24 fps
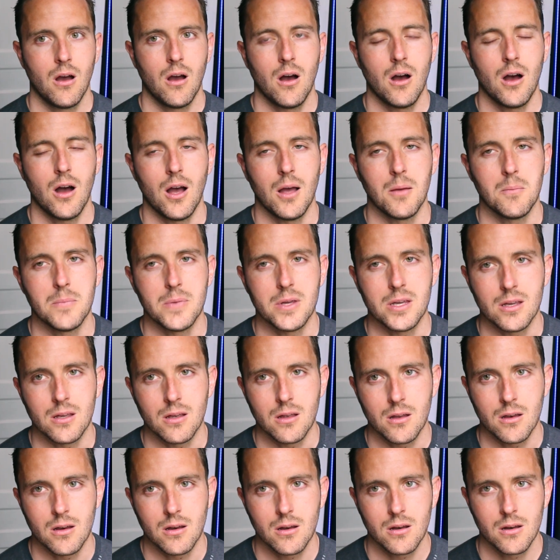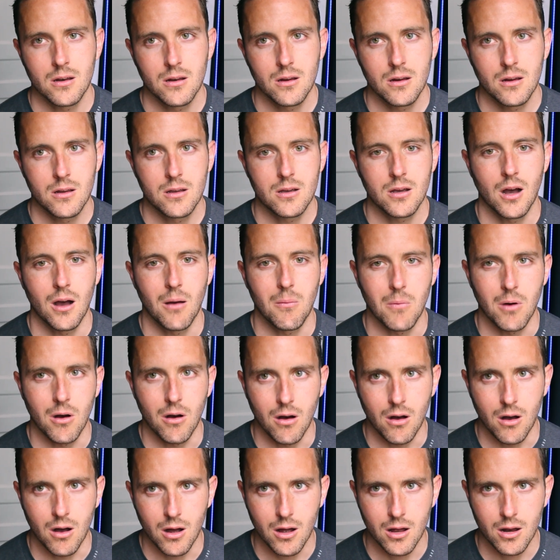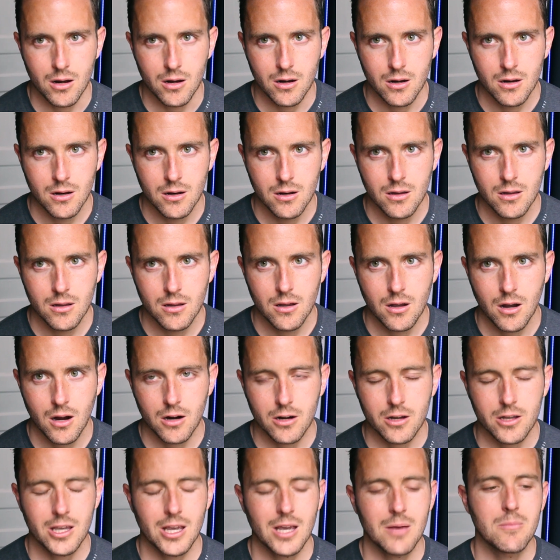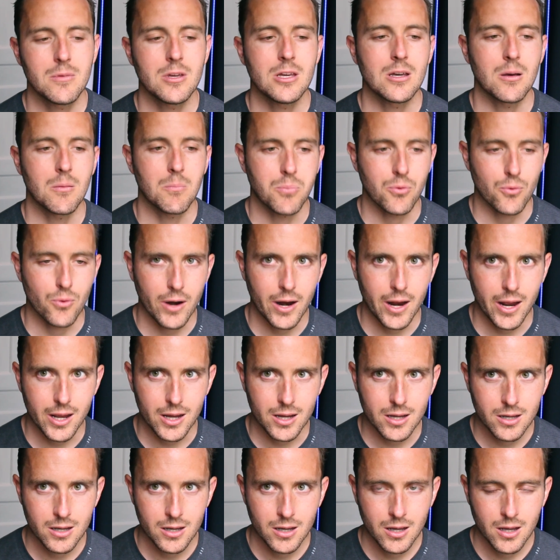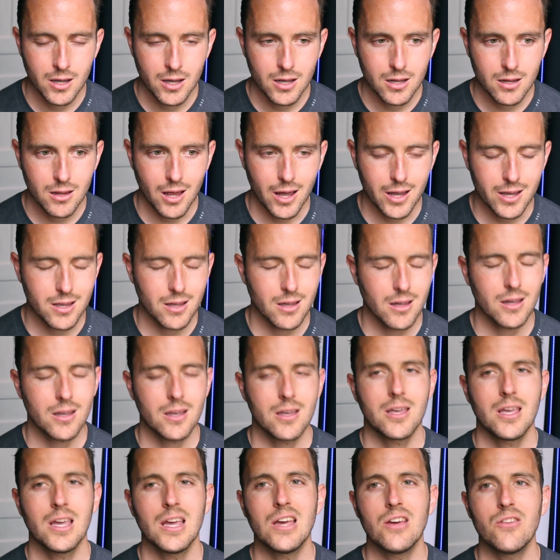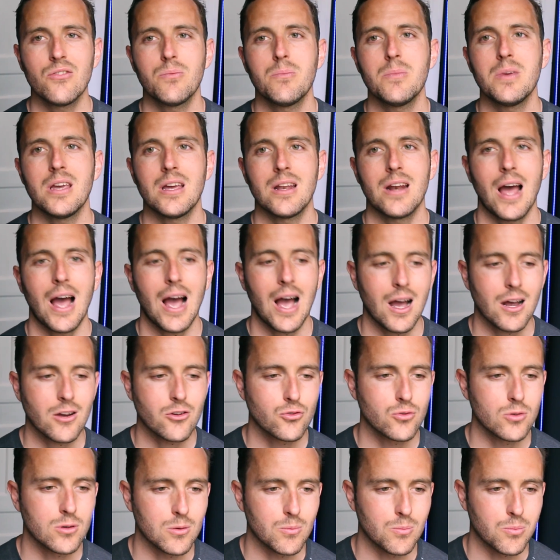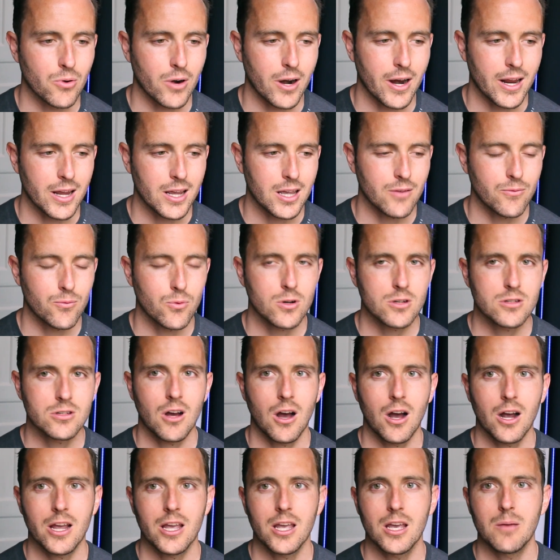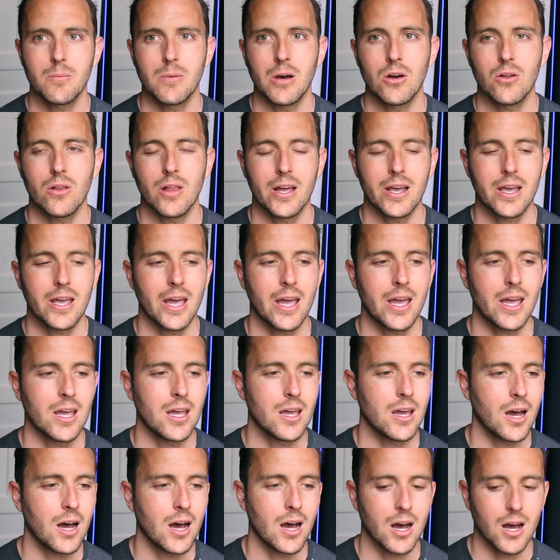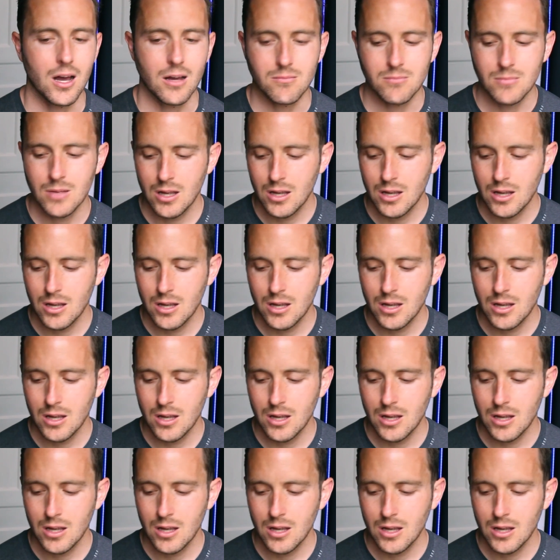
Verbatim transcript: I mean, come on. Give me a break like give me an actual break if we're talking about like a uh,